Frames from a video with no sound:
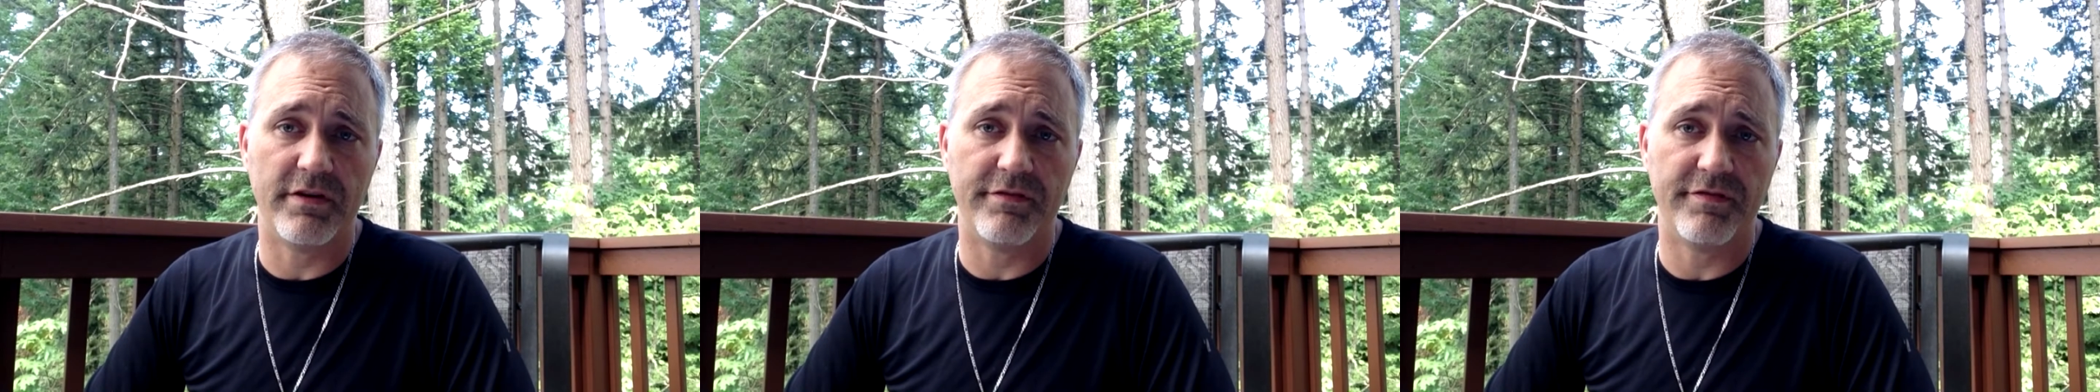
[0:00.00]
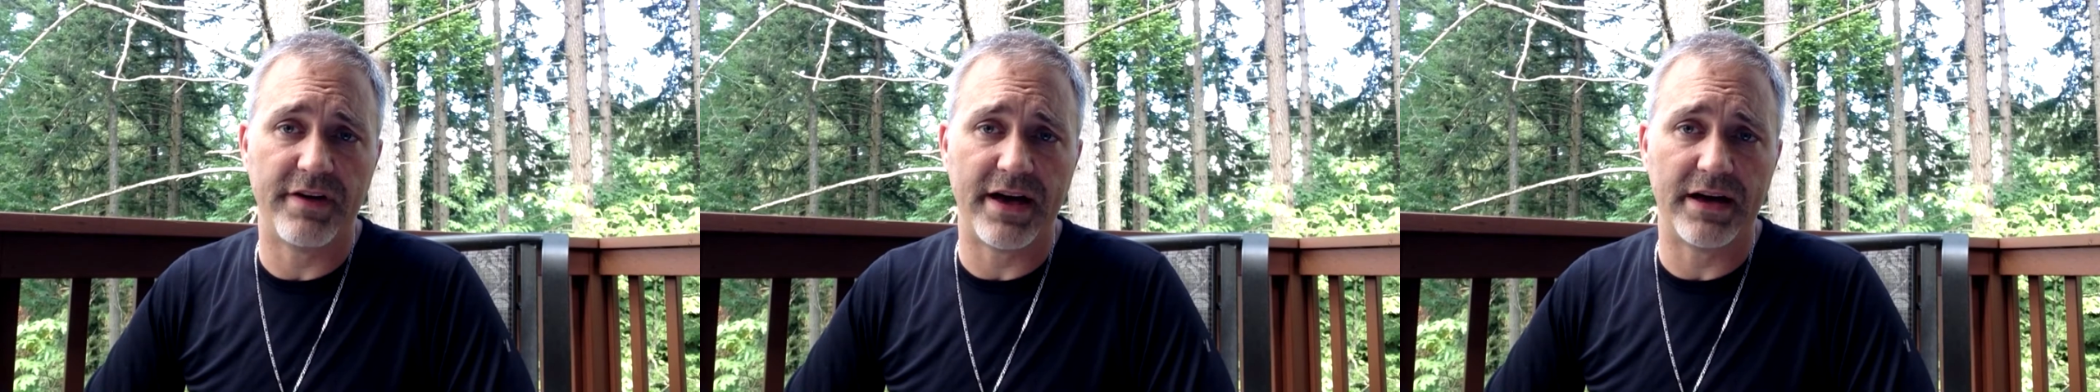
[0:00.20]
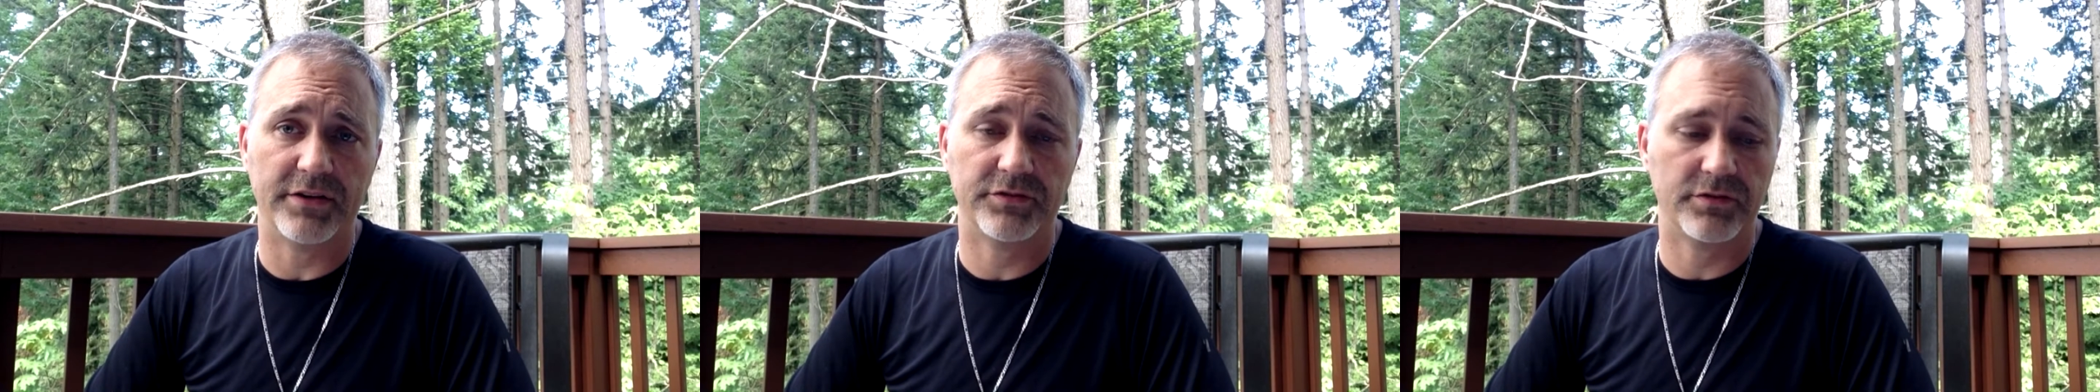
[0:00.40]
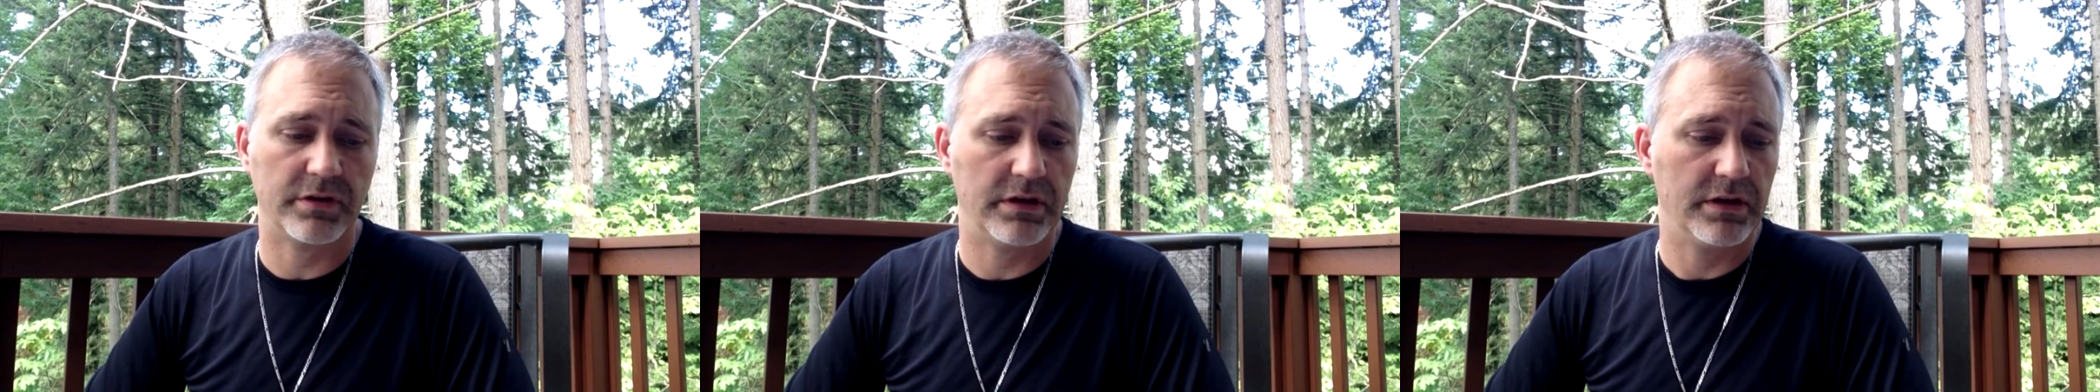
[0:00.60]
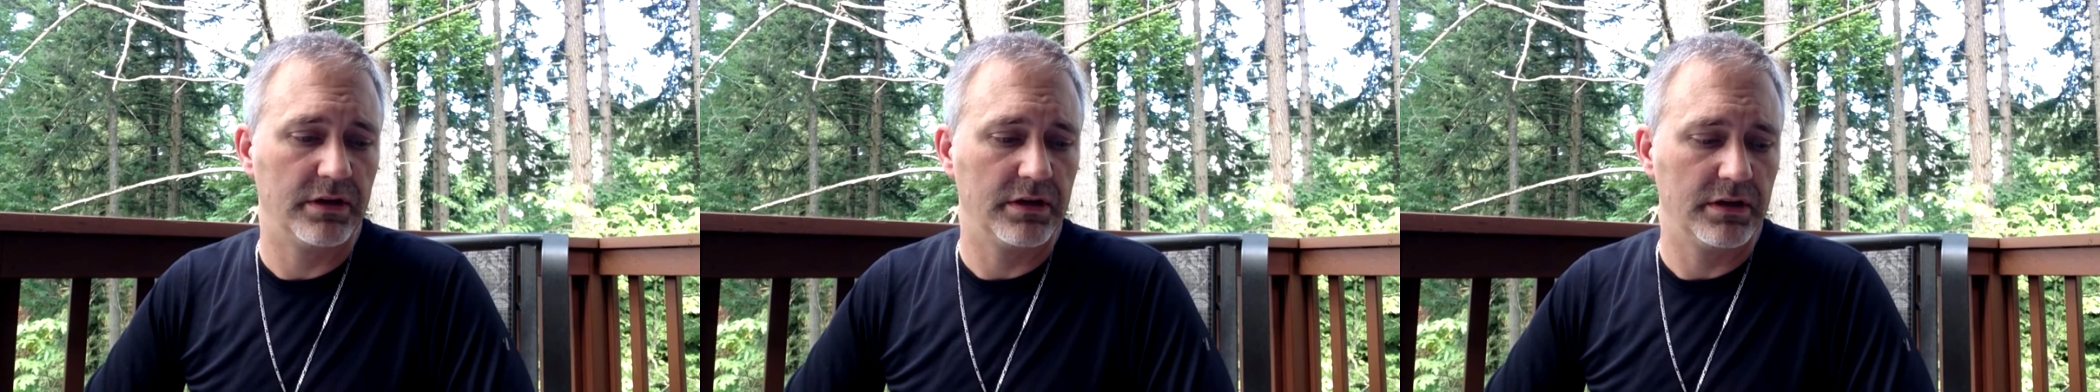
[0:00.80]
fast.
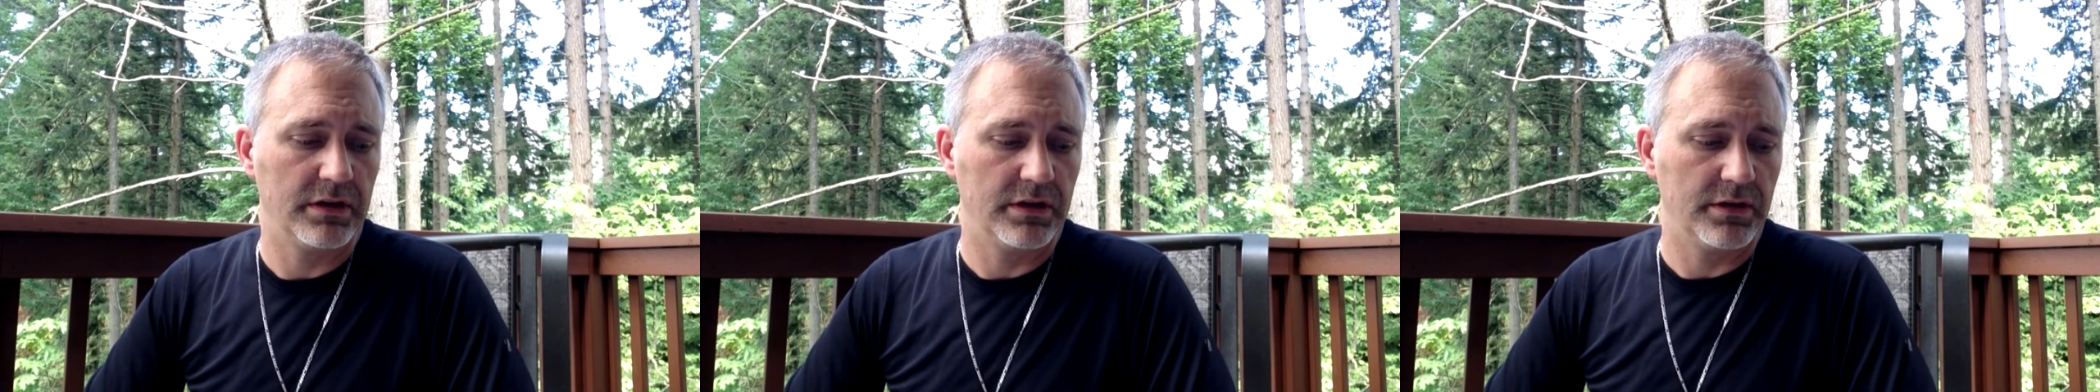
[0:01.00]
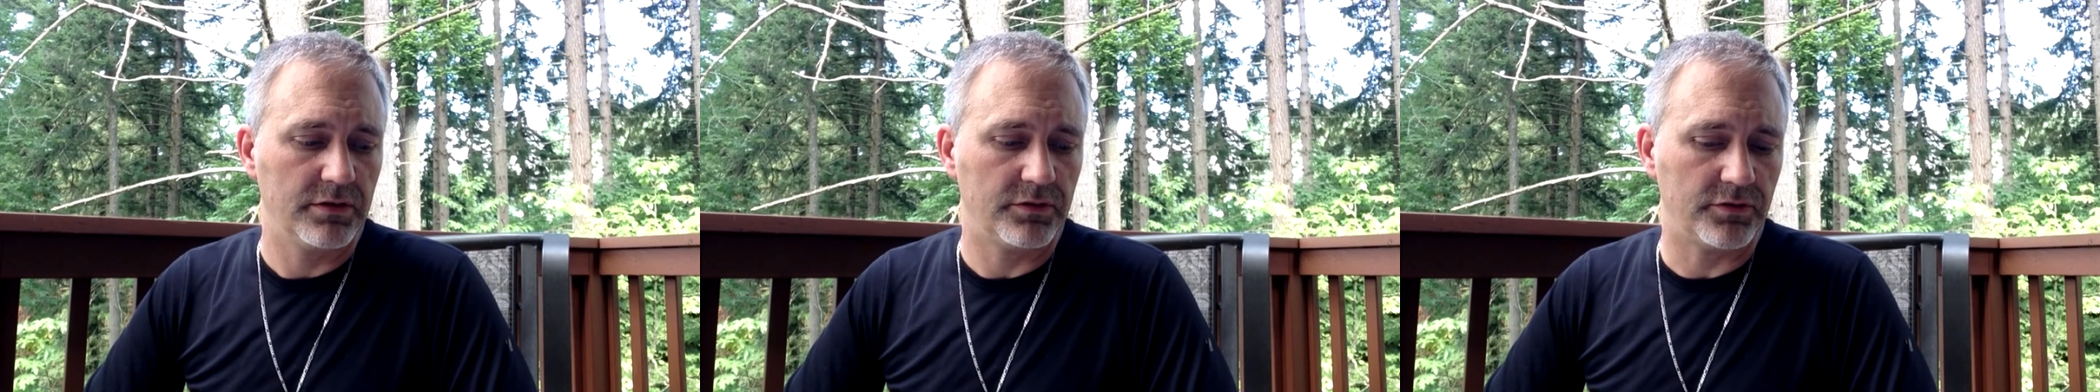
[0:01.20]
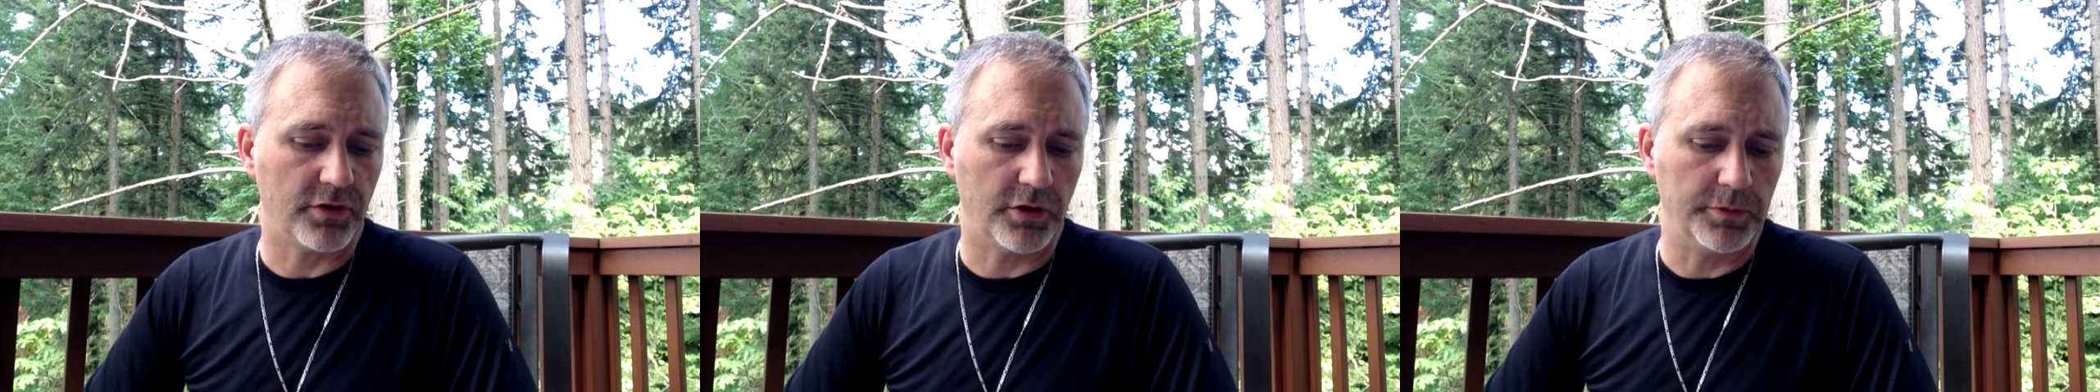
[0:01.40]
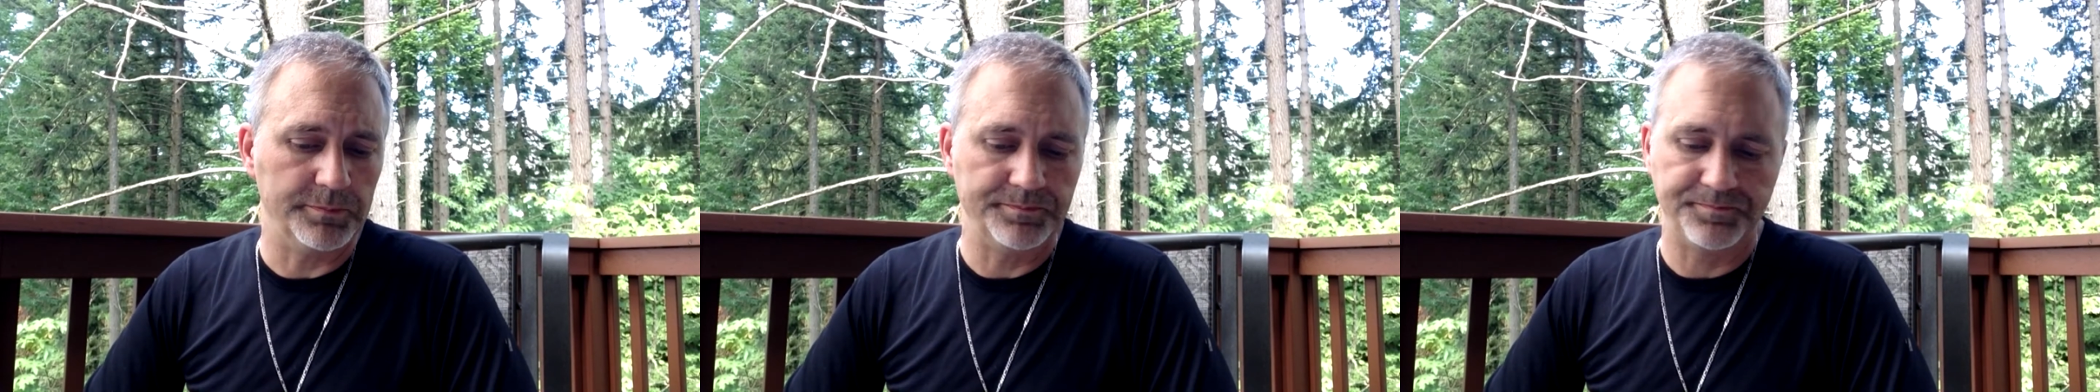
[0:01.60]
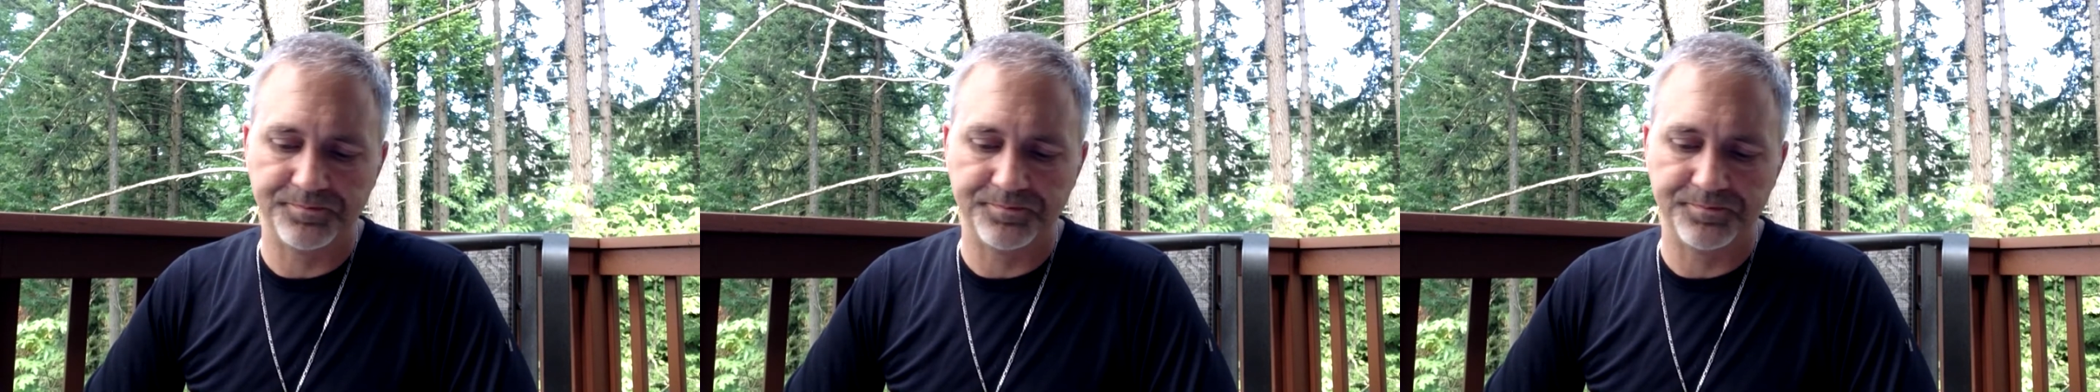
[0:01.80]
So